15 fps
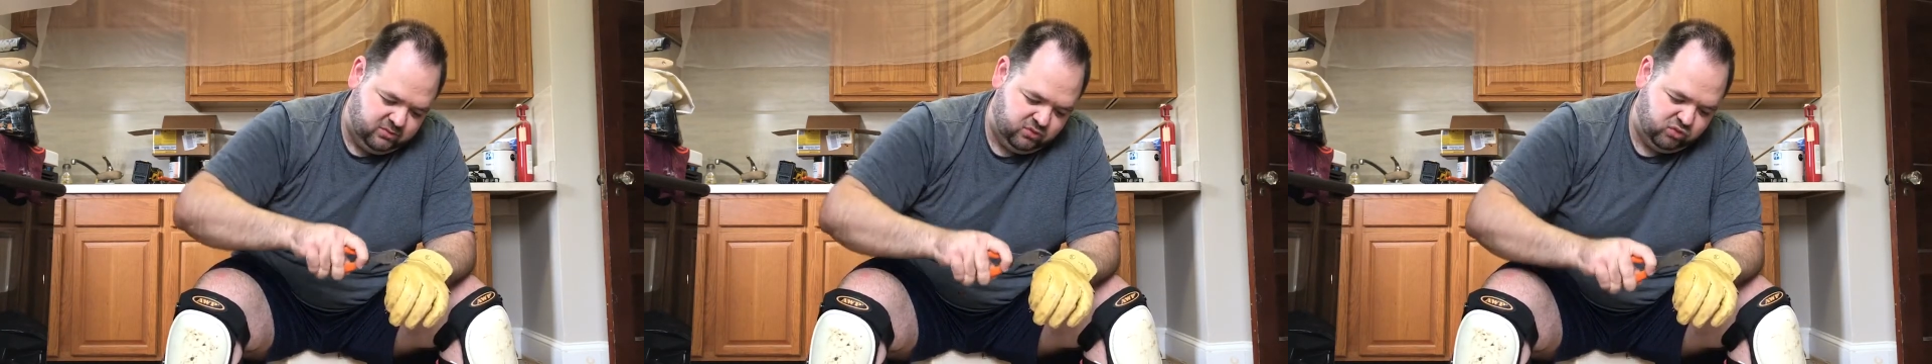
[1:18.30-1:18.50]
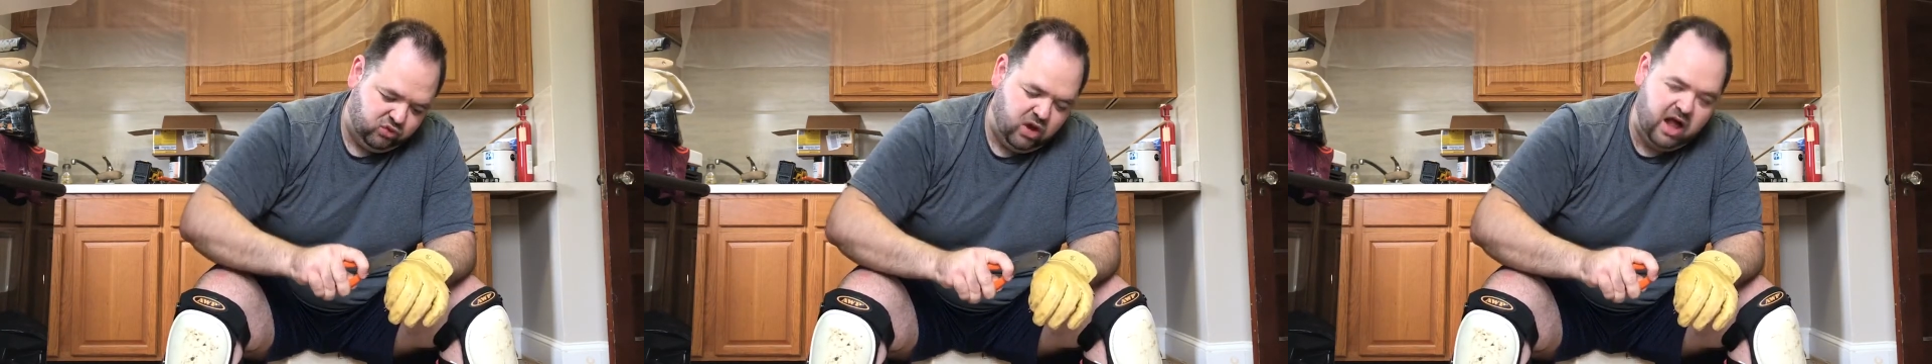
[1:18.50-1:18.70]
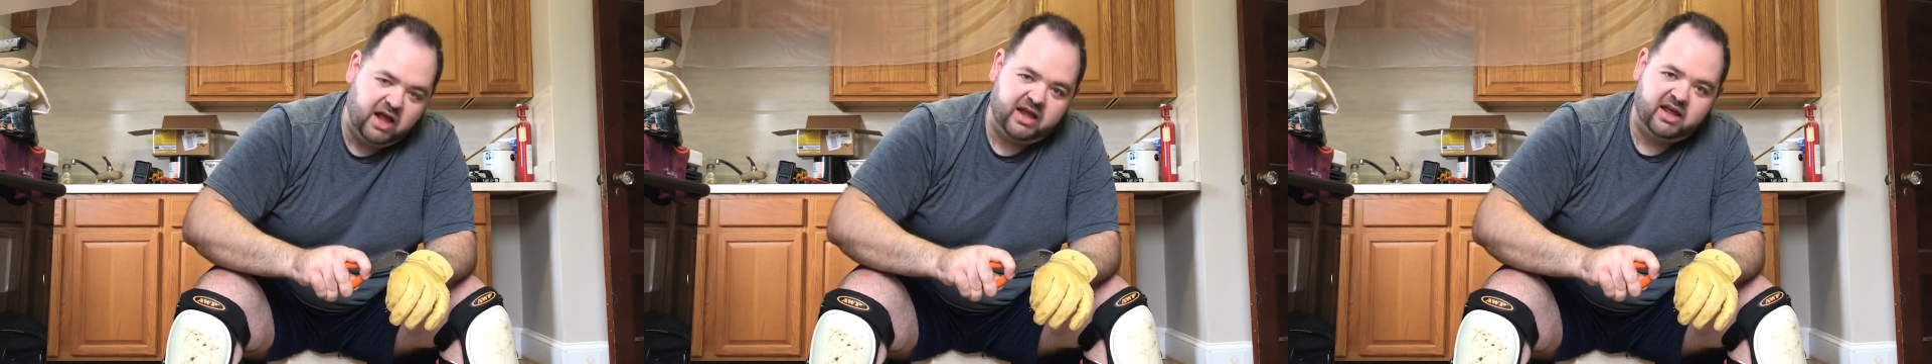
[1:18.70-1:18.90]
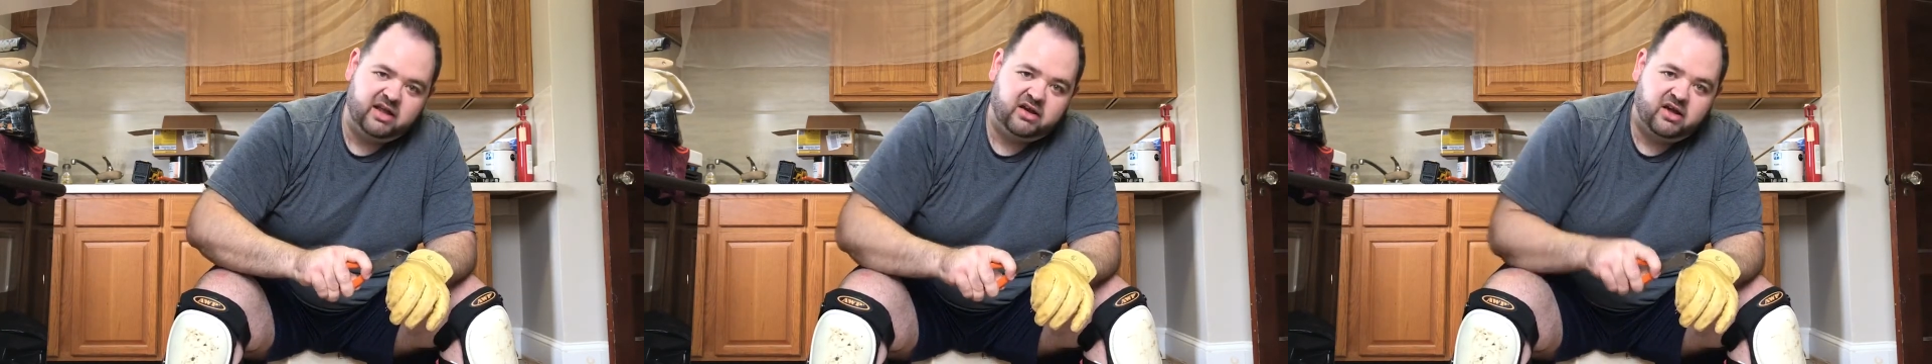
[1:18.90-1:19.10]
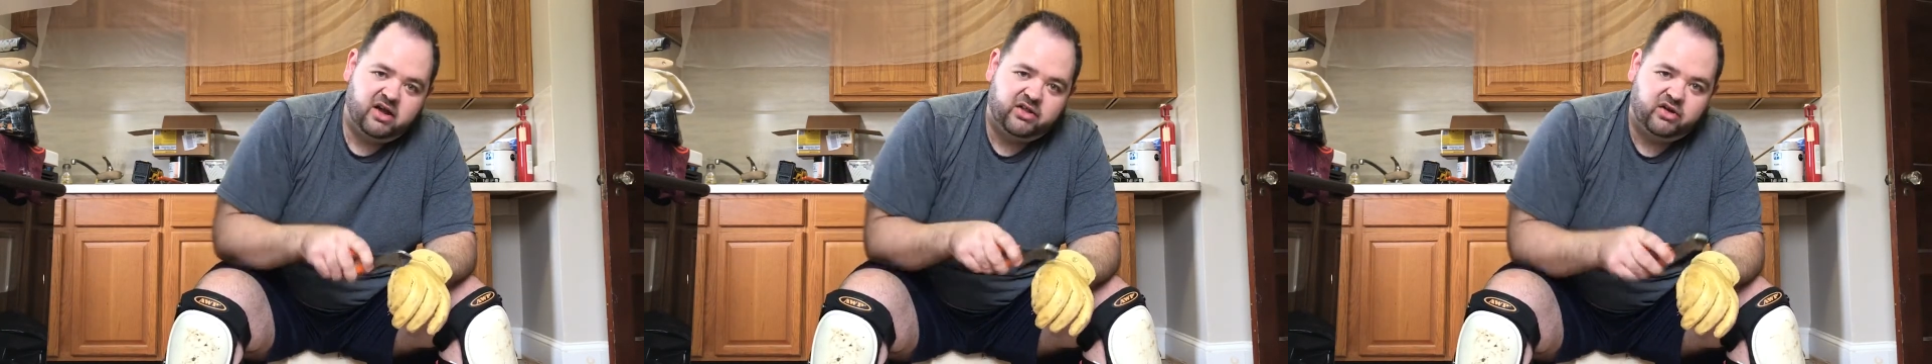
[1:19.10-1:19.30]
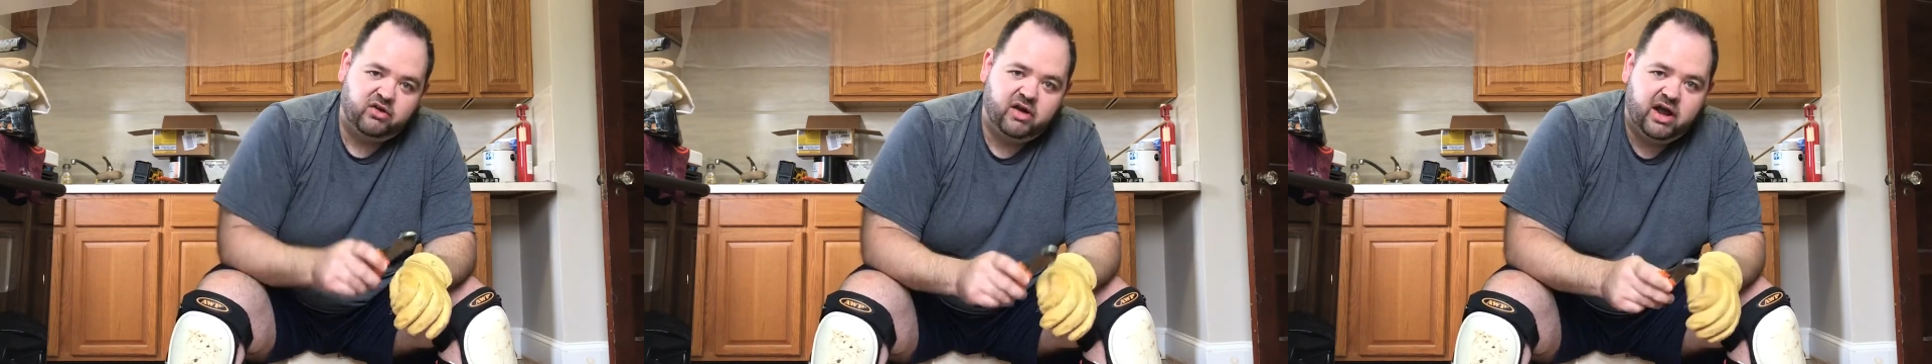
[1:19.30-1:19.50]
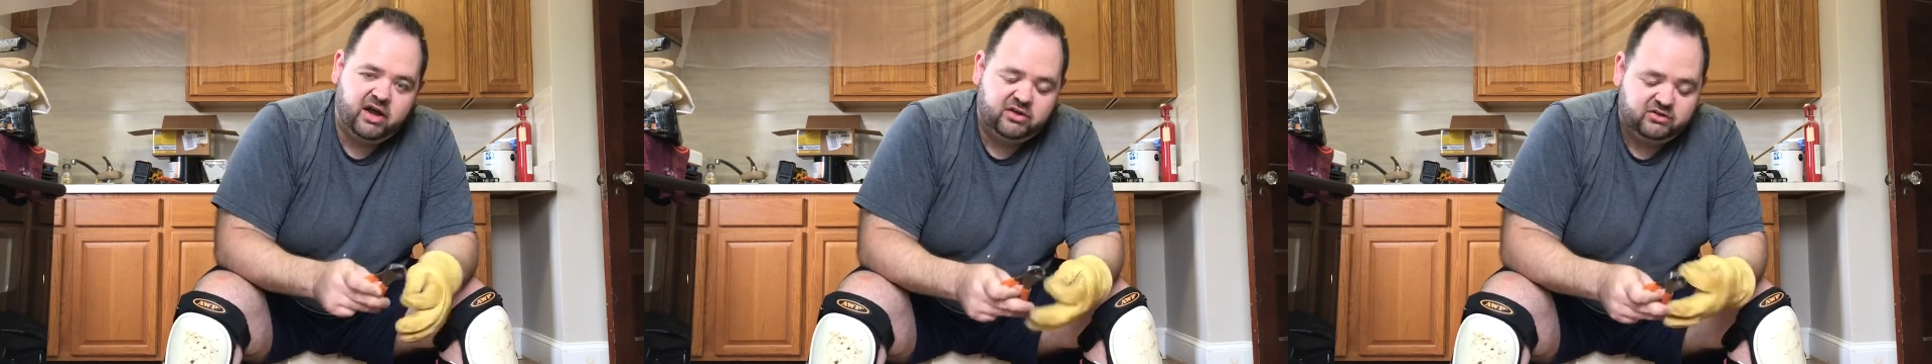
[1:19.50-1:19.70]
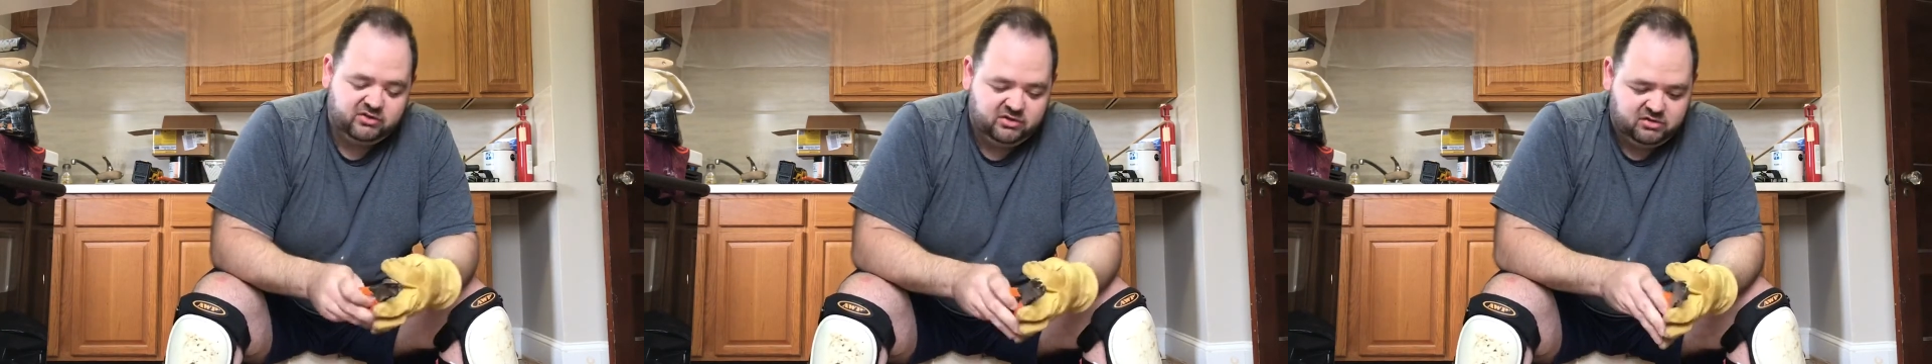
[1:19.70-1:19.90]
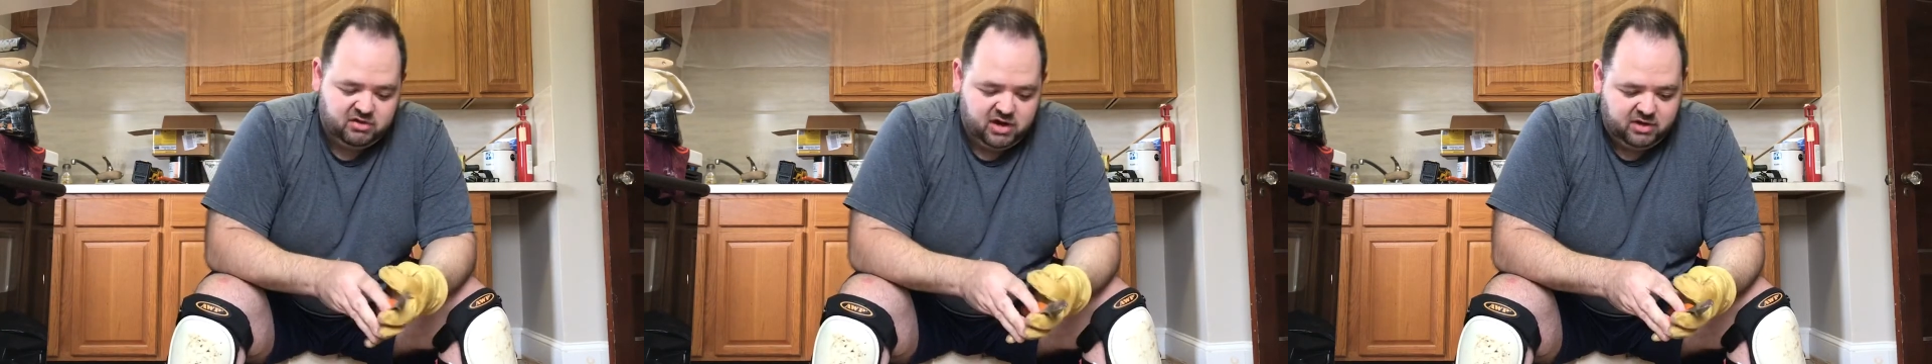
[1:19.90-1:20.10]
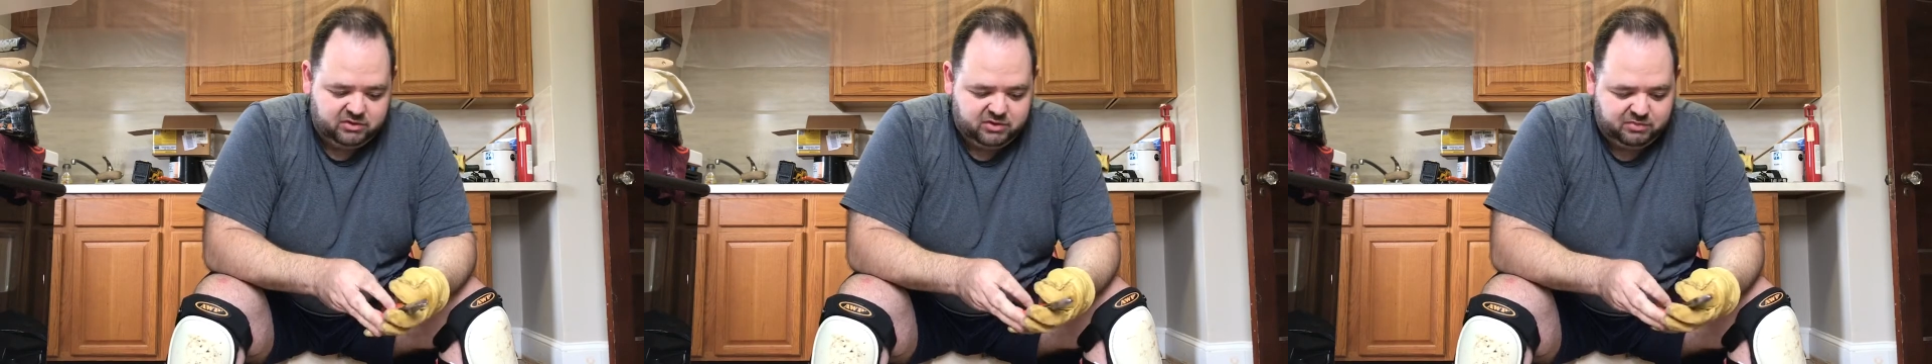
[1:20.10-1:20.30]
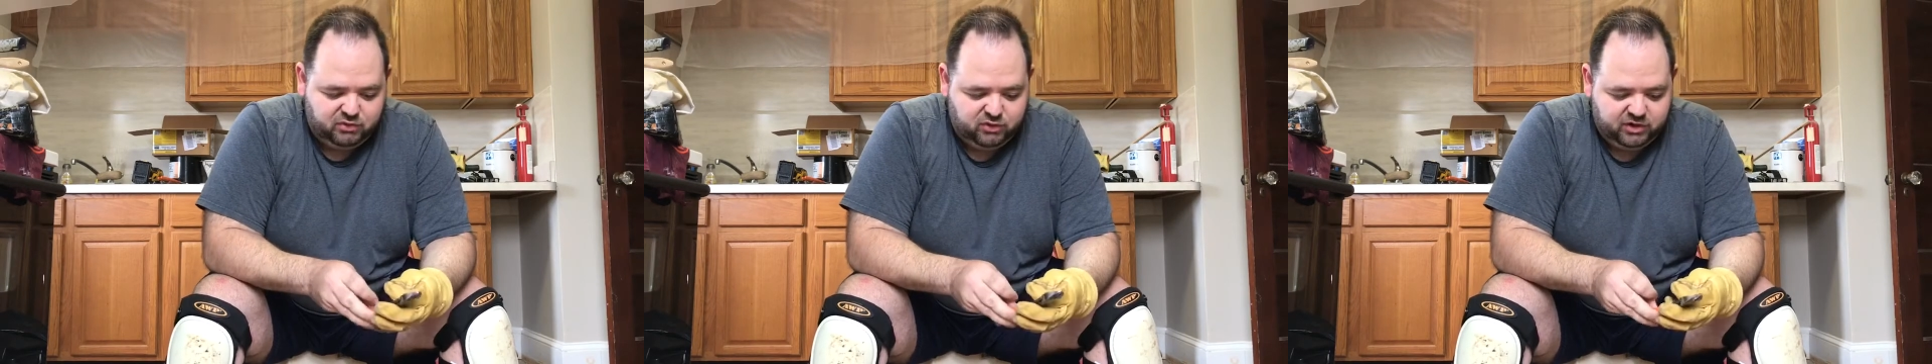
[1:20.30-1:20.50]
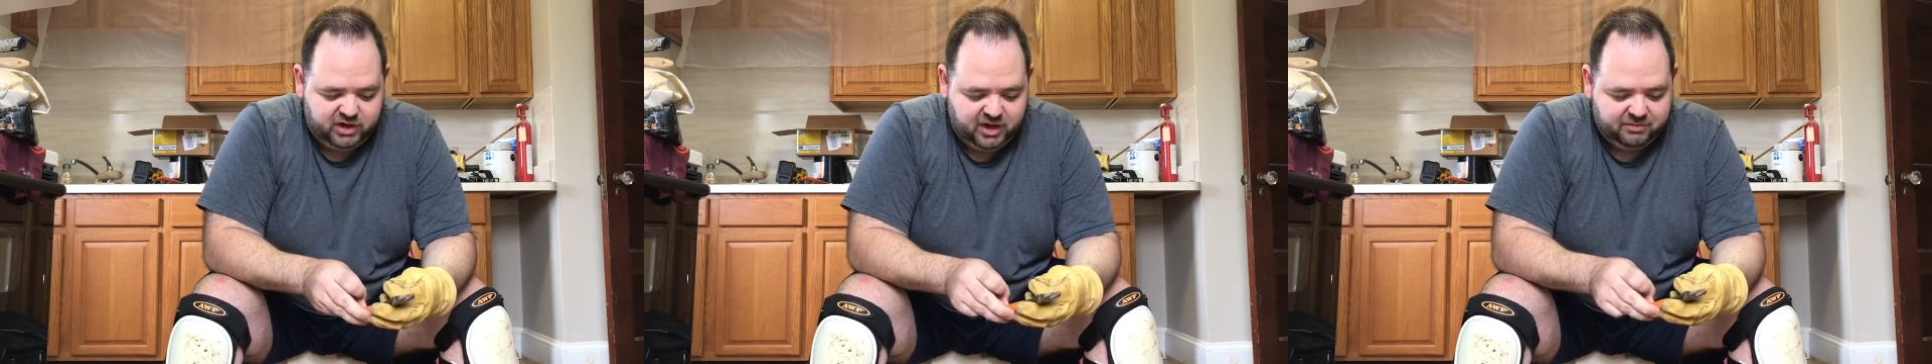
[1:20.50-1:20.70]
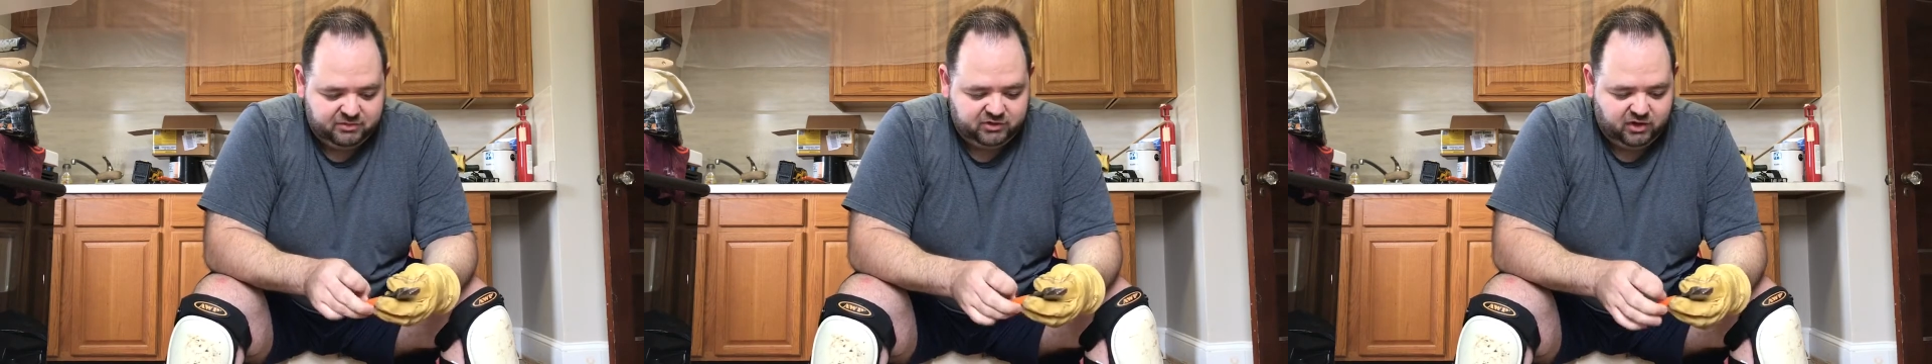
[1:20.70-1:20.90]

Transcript: rock it on the ground to pull it up.